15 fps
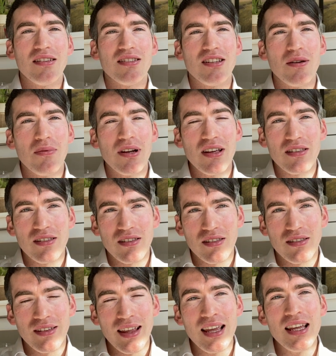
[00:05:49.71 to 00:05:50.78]
Typically it's
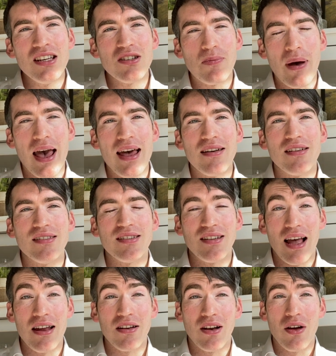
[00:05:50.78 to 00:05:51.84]
the independent
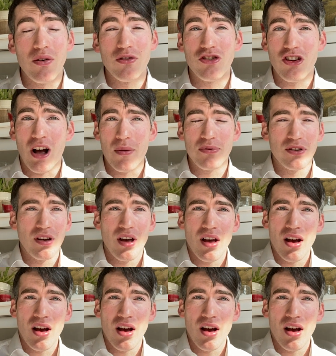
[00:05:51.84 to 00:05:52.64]
standalone shops,